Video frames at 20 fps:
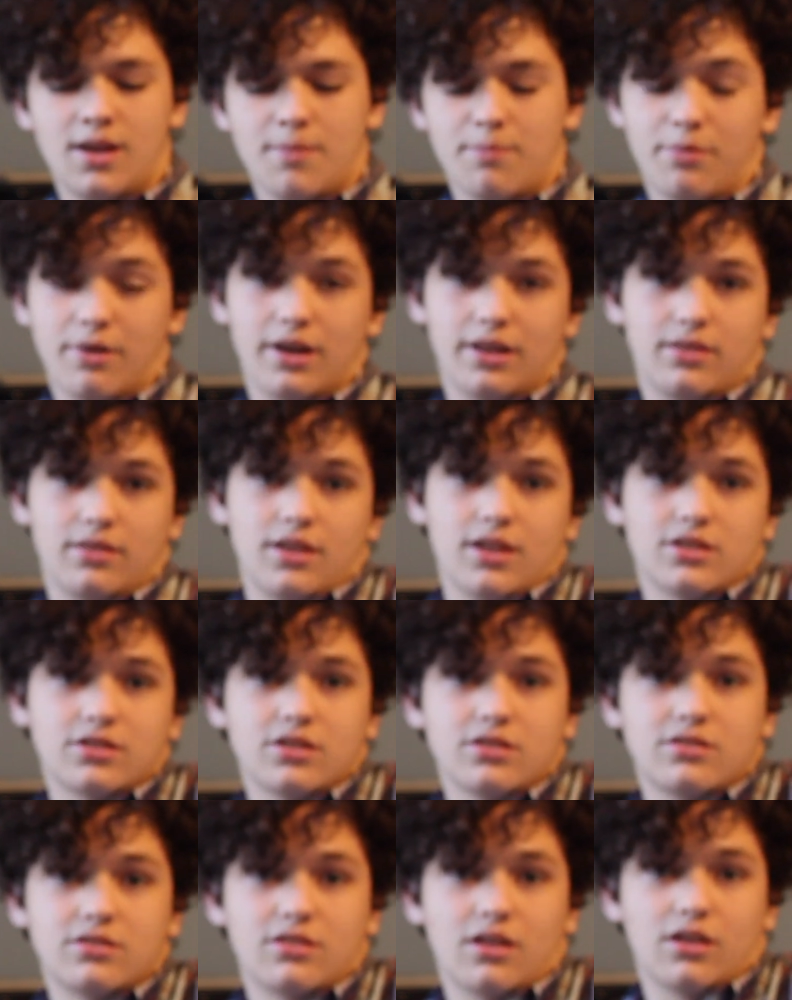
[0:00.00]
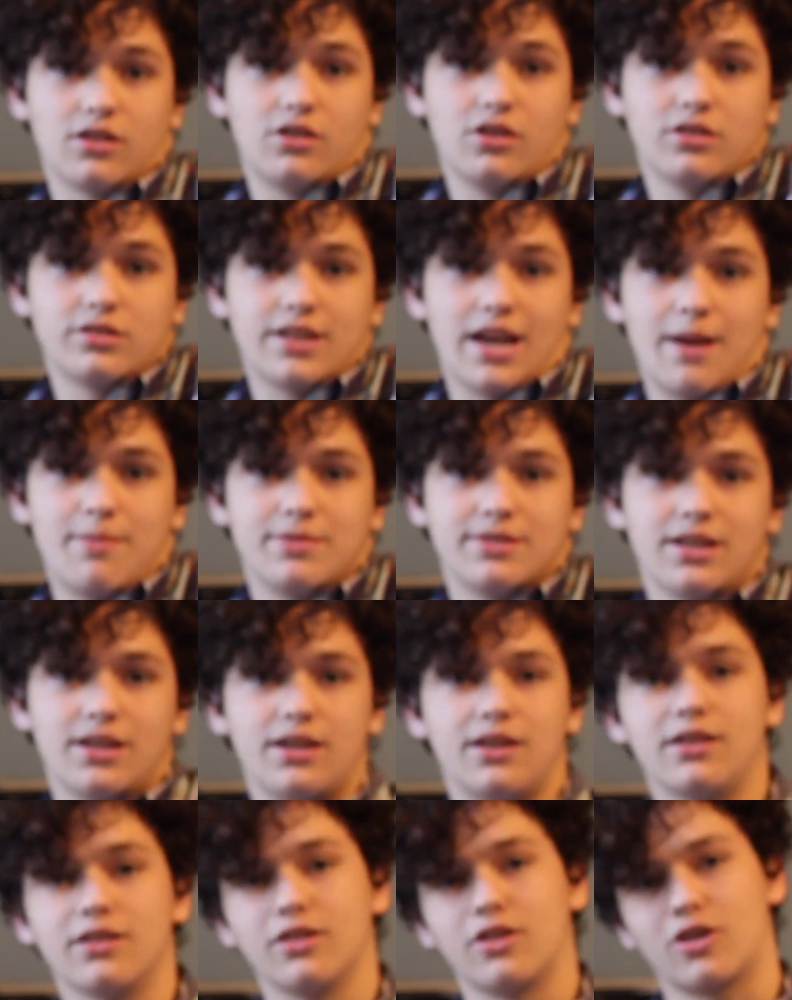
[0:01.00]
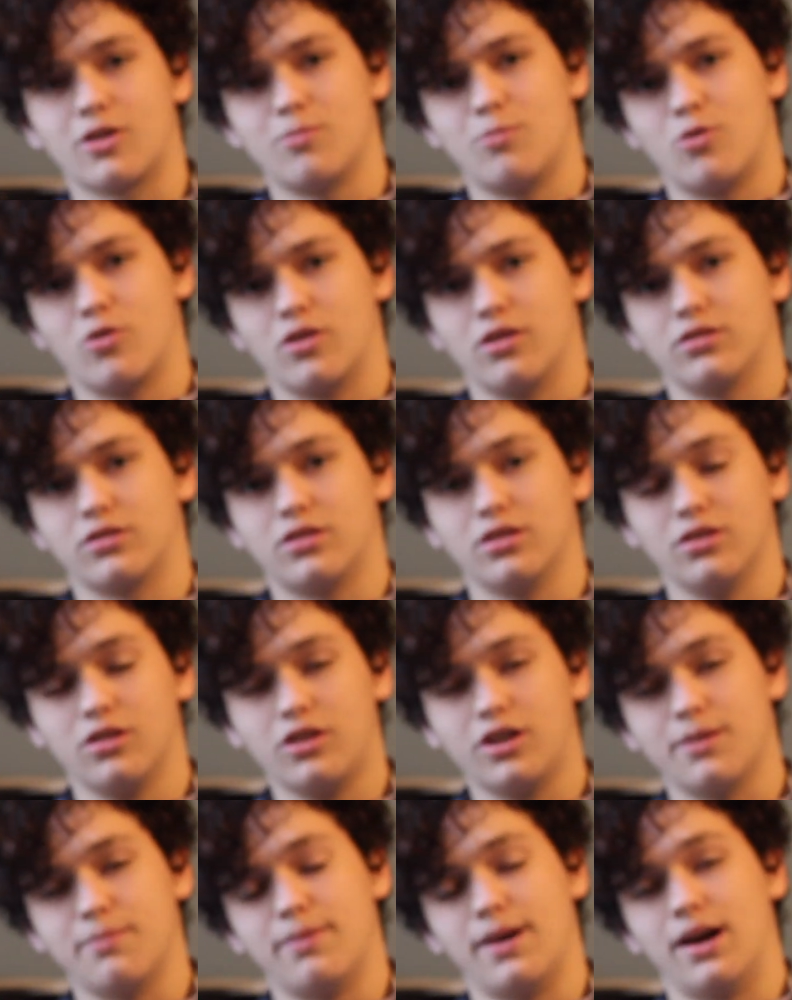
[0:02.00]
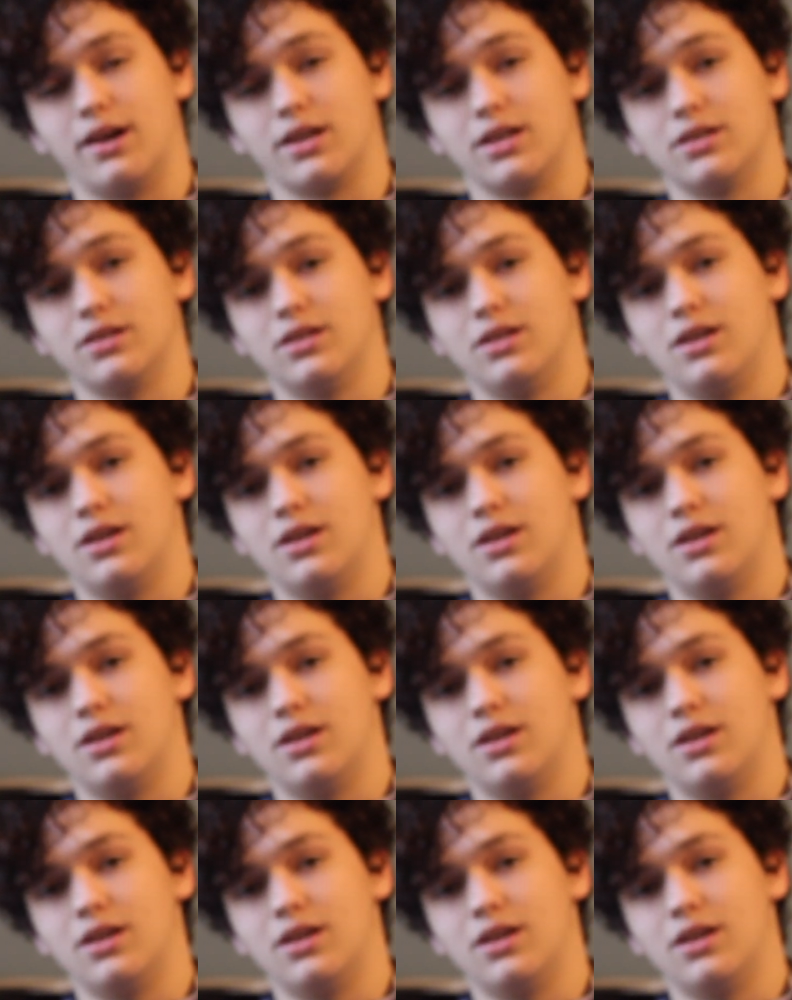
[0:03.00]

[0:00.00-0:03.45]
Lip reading: But this is a good time as any to learn about it.